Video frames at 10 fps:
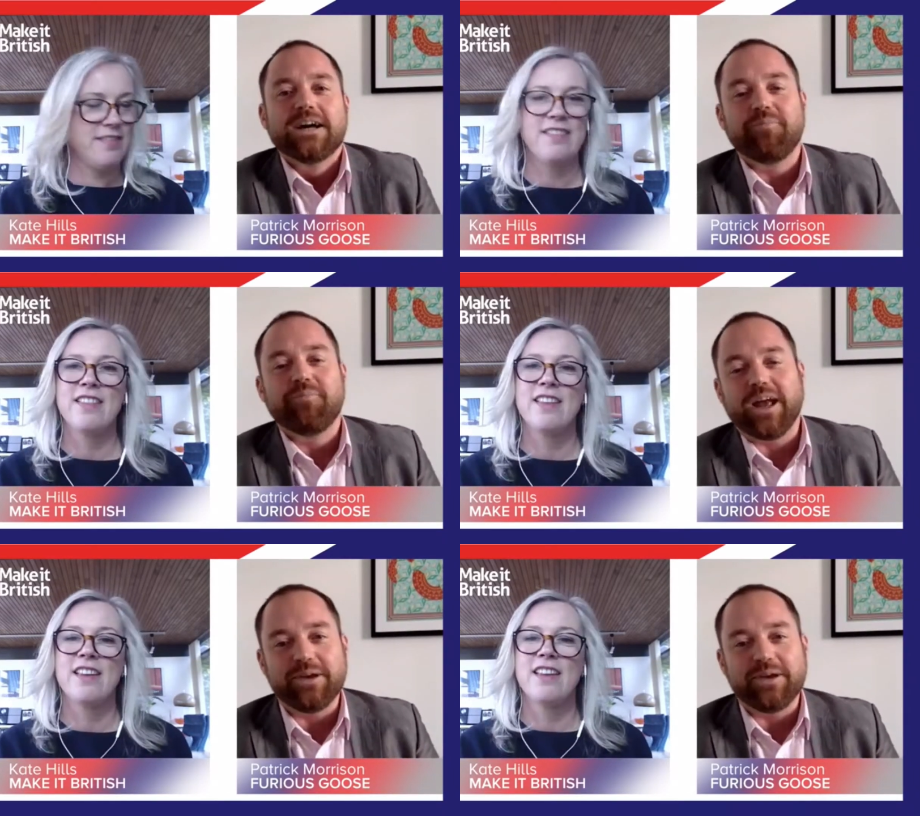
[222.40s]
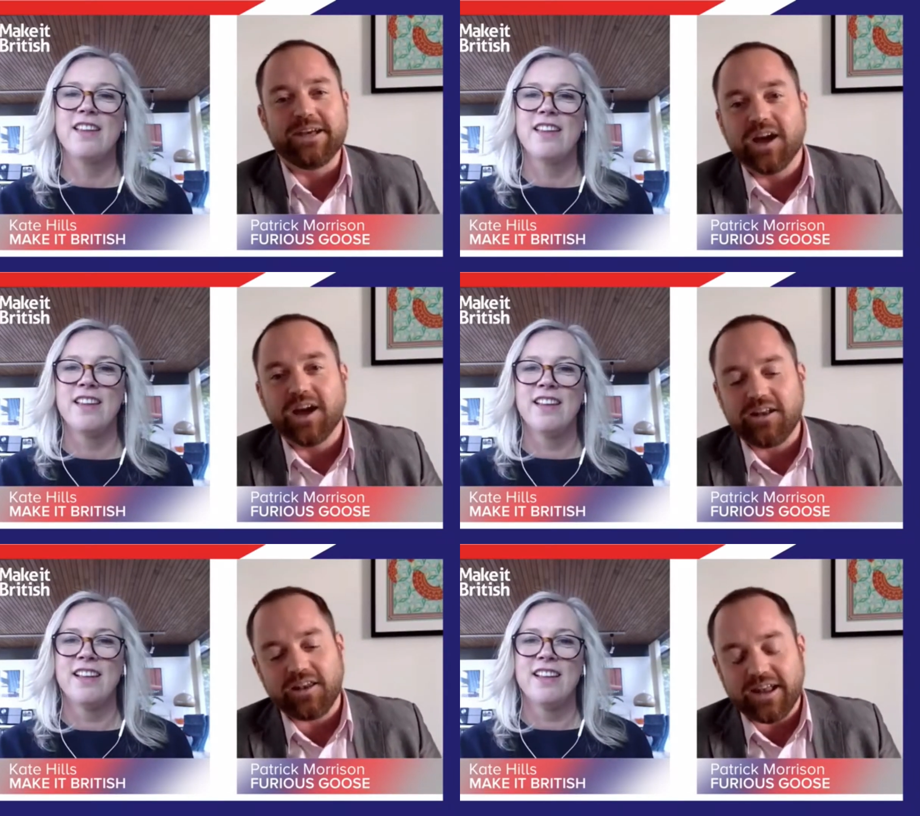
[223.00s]
Speaker 1: maybe
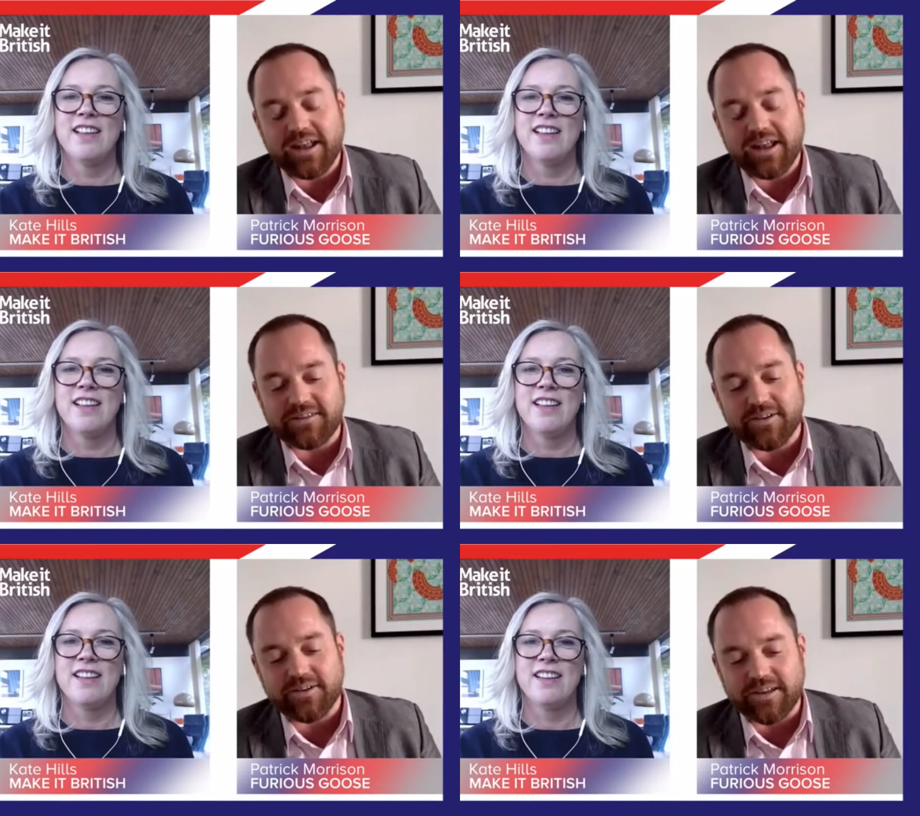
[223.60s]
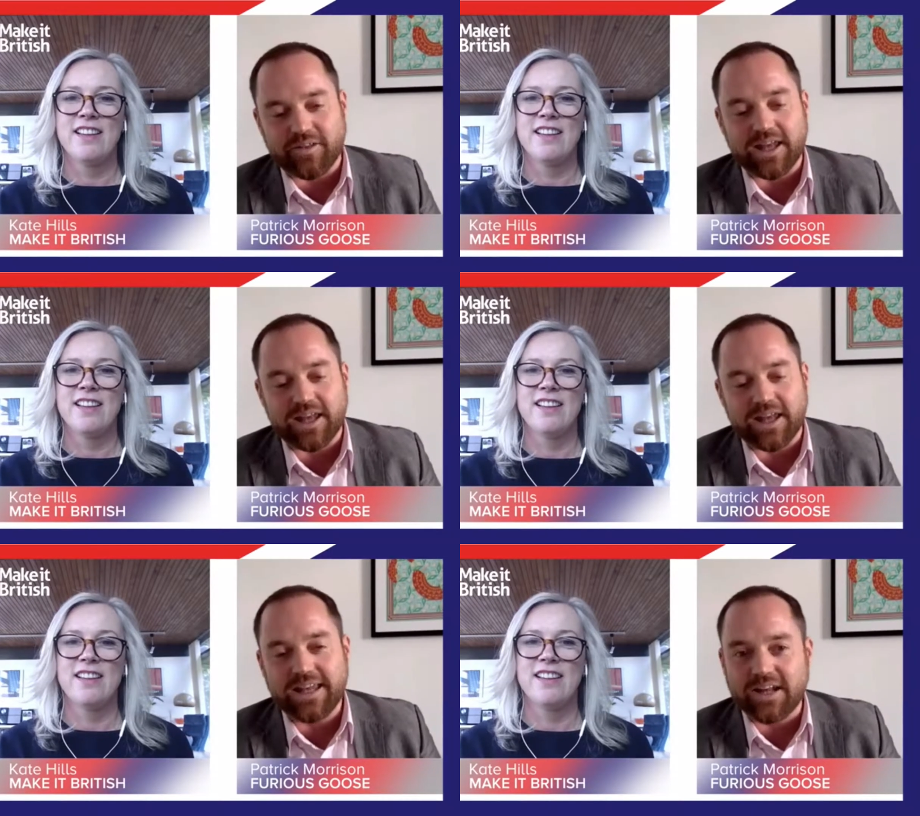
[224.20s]
let's do something a
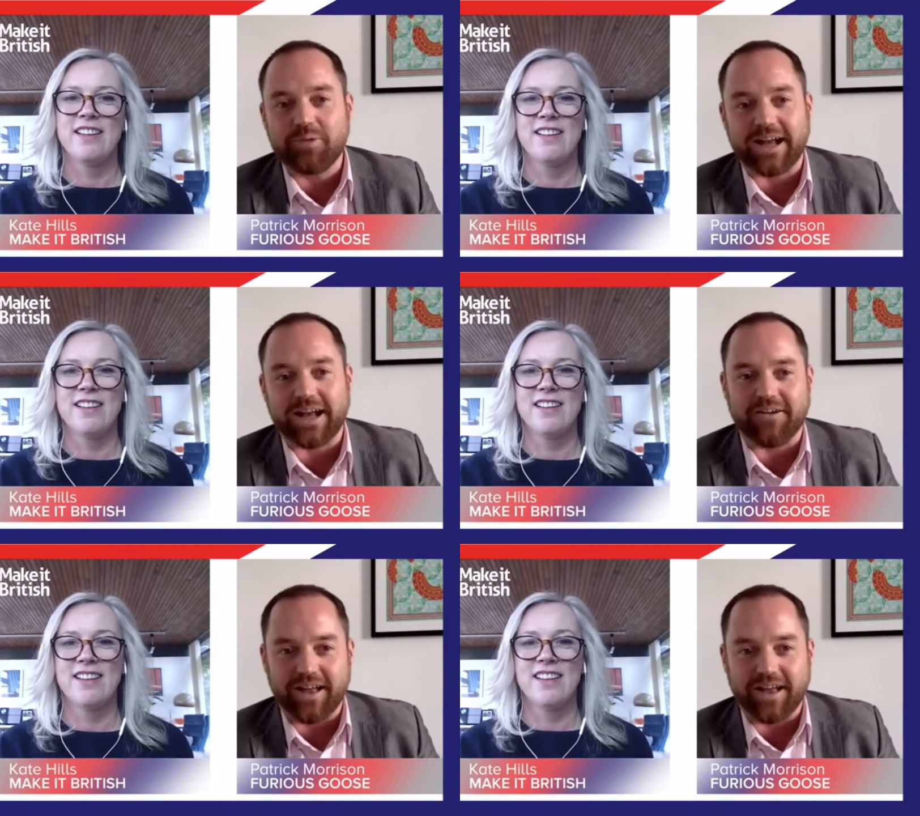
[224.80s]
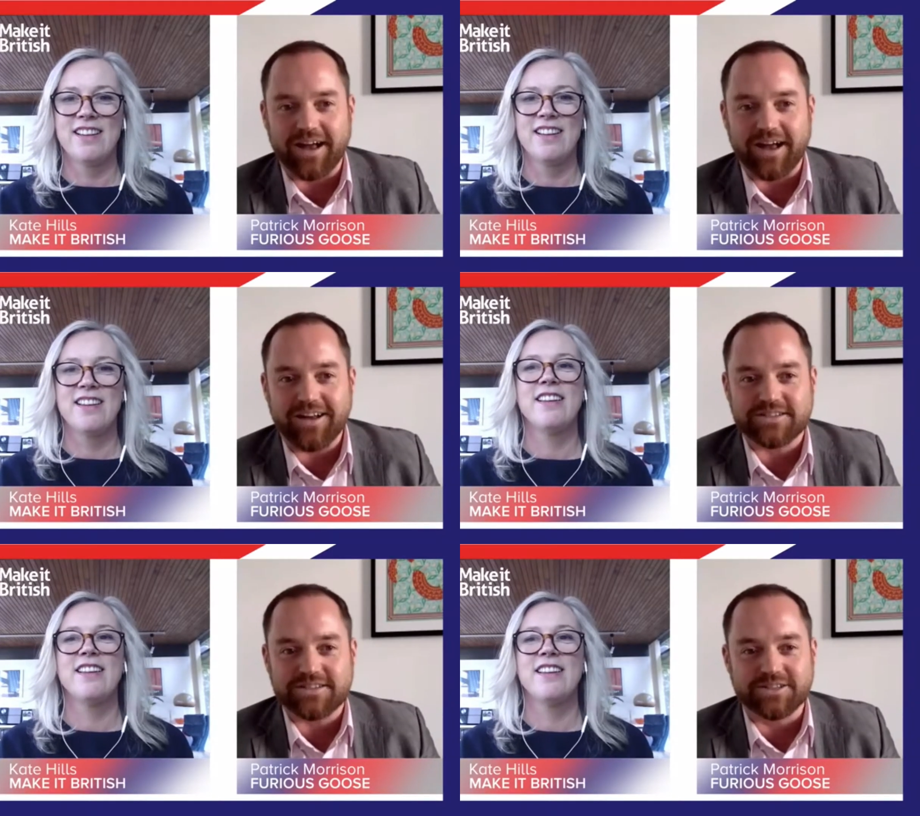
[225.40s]
little bit out there
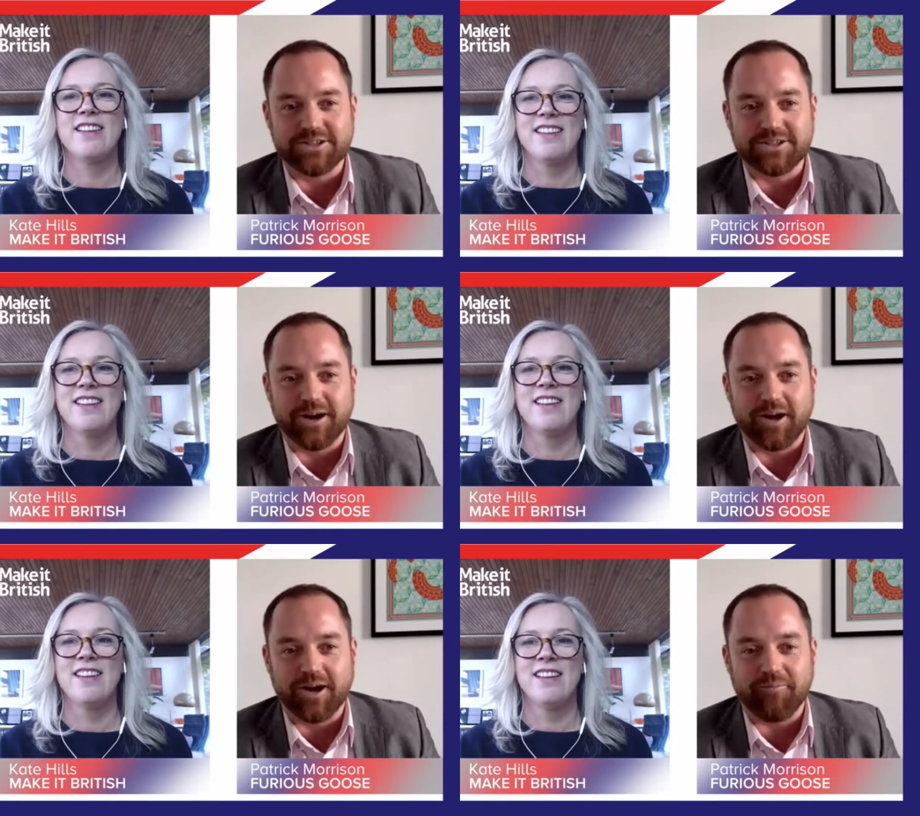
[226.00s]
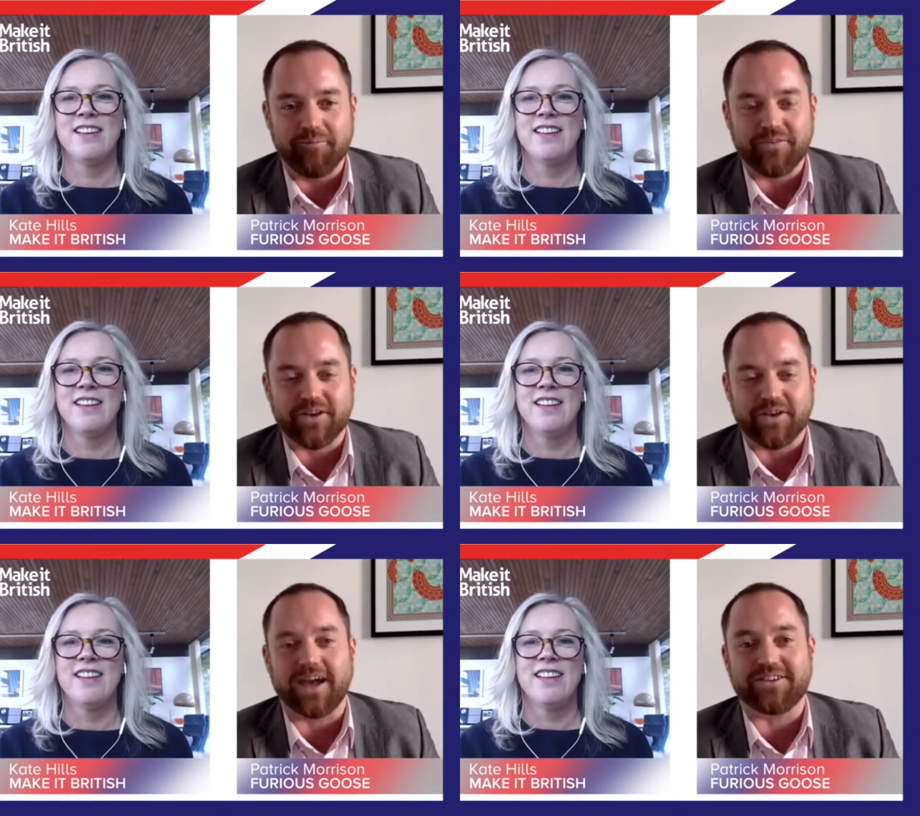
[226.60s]
to um, to
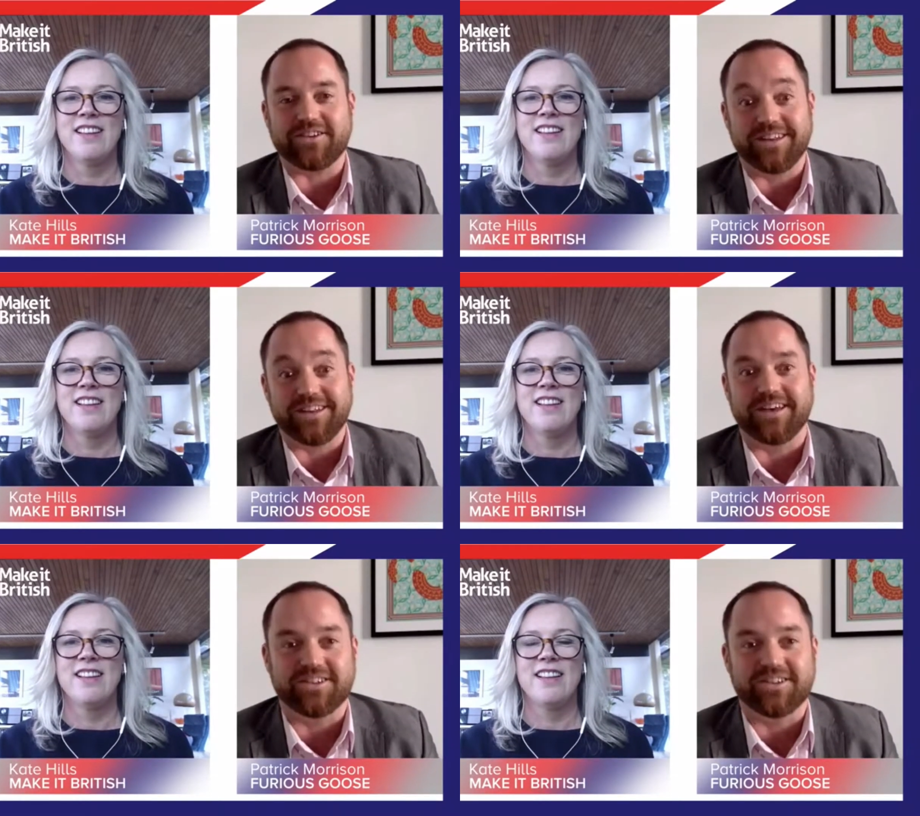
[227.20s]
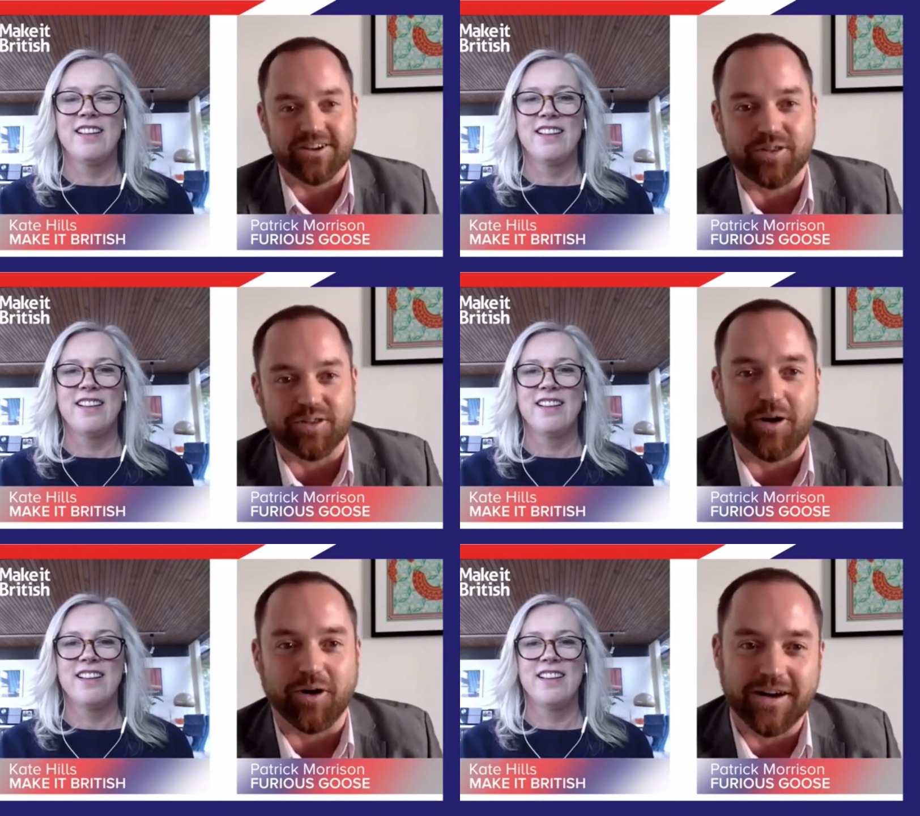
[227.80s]
catch the attention of the
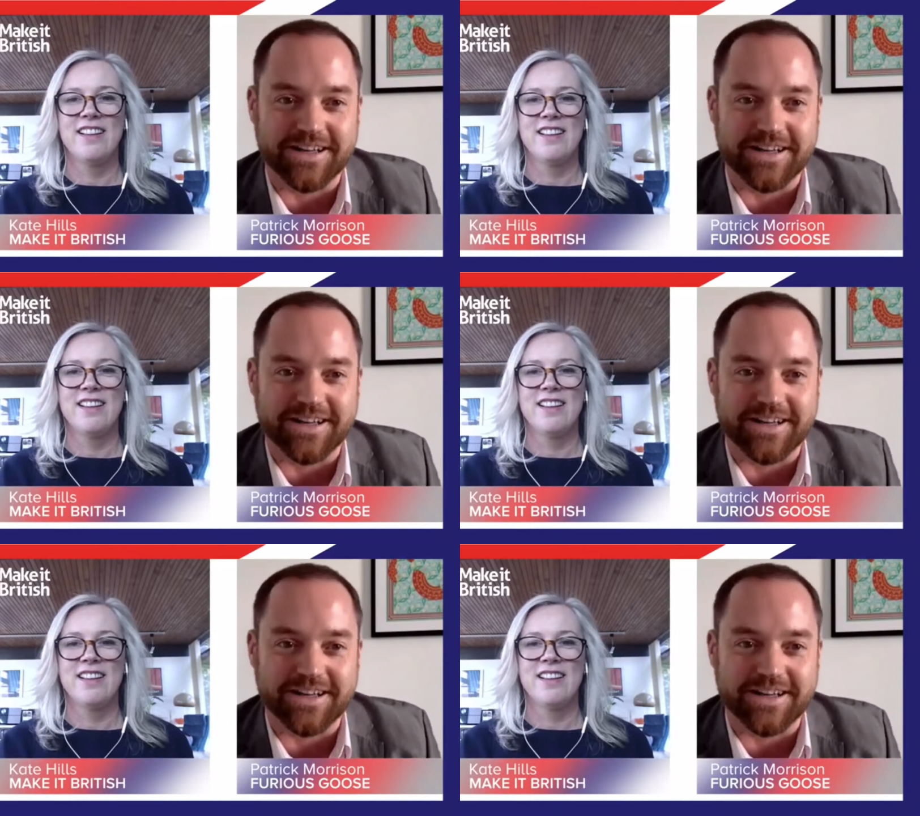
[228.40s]
market.